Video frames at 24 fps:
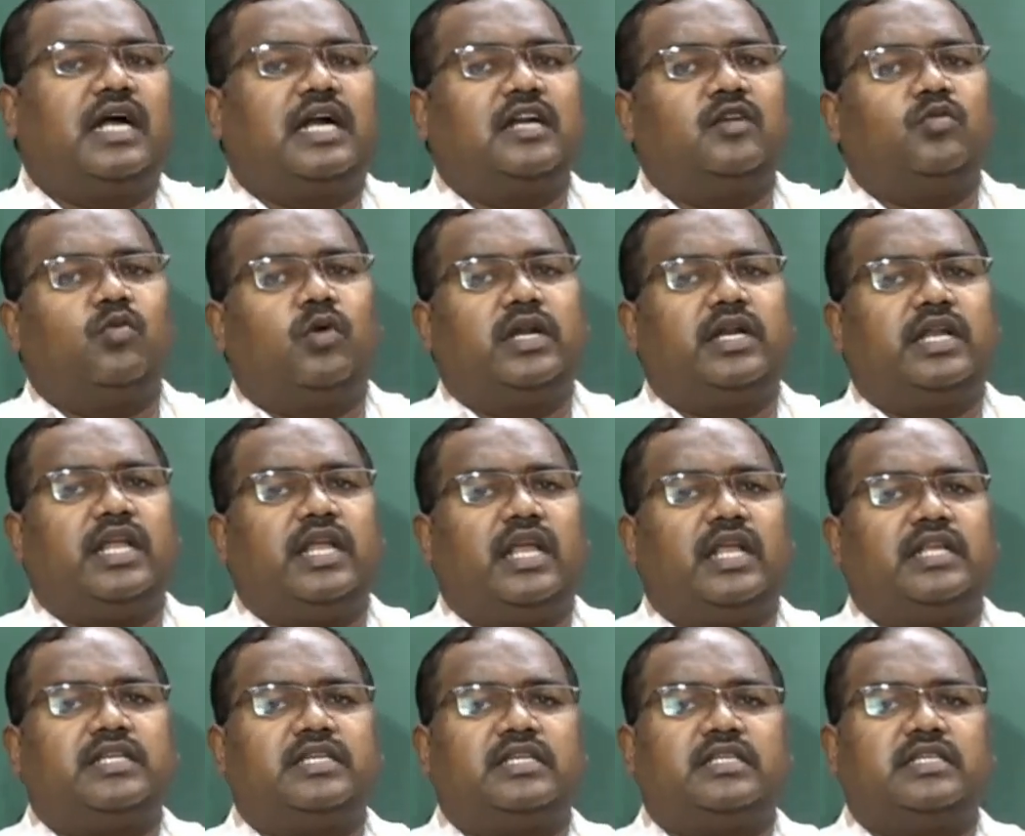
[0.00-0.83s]

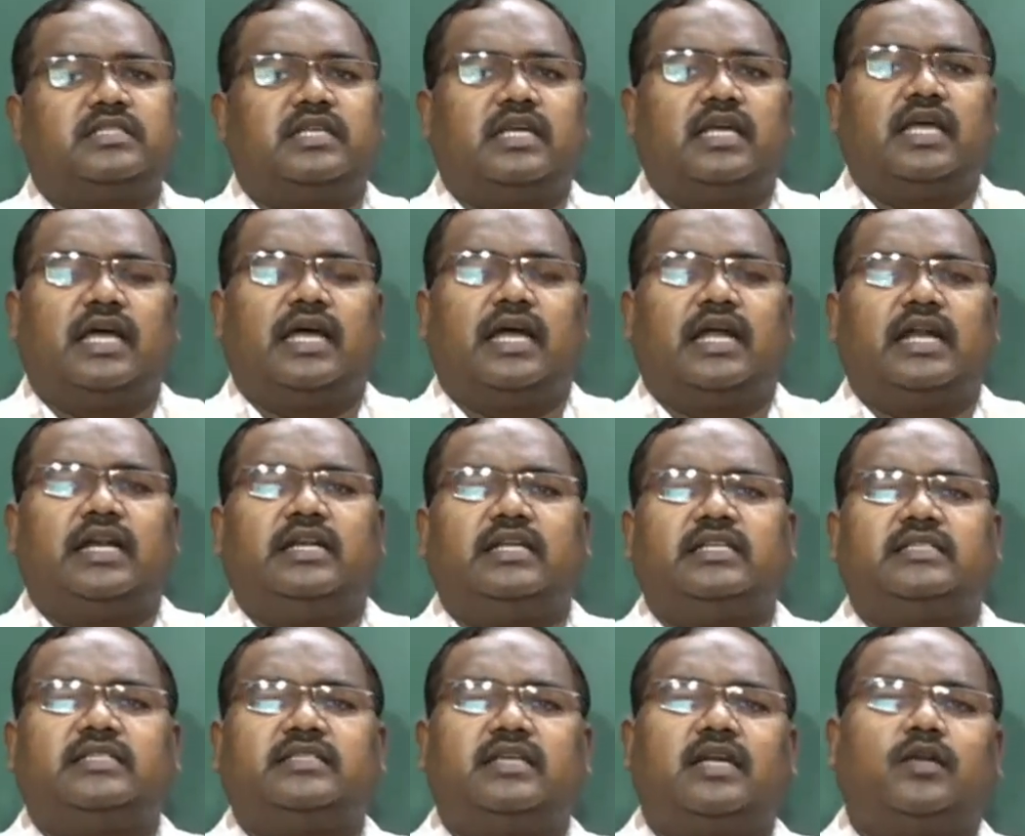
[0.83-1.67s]
advantages
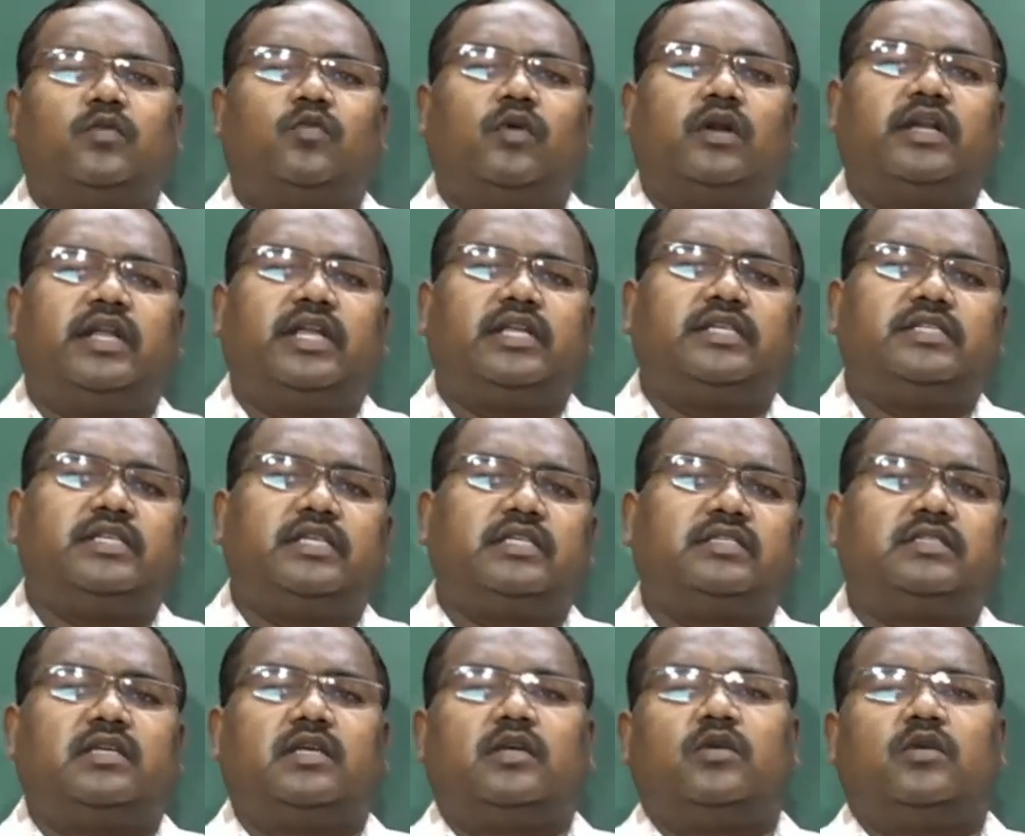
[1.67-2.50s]
and
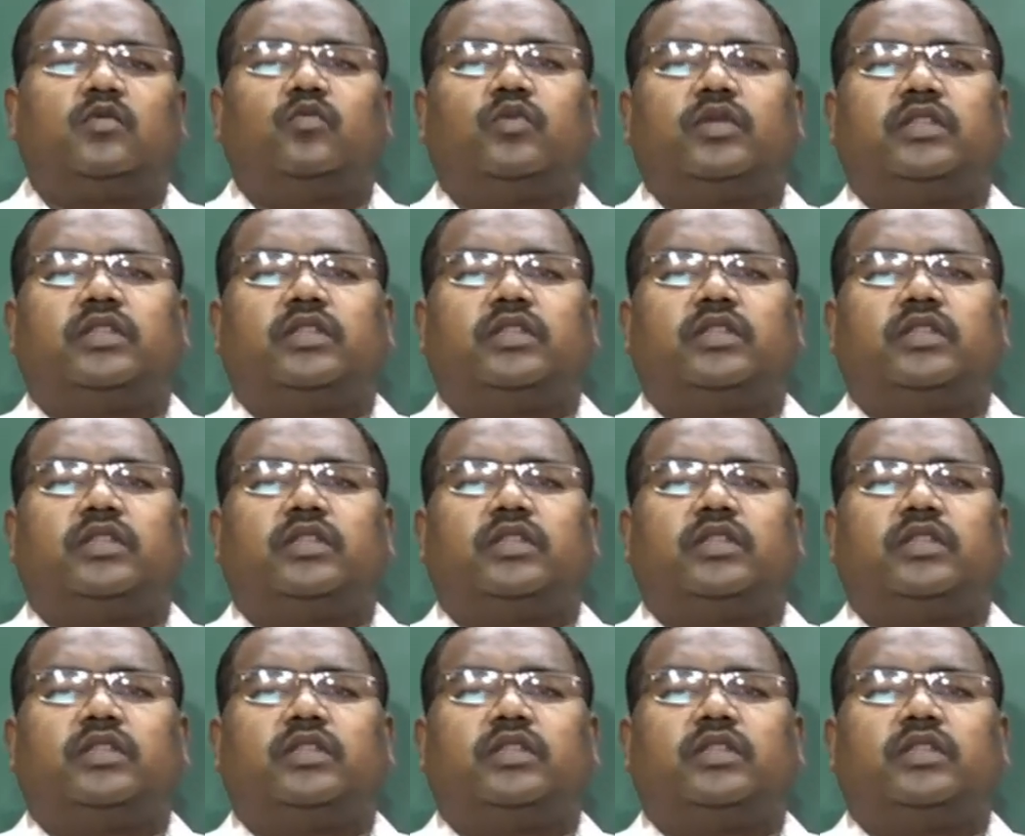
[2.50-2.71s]
disadvantages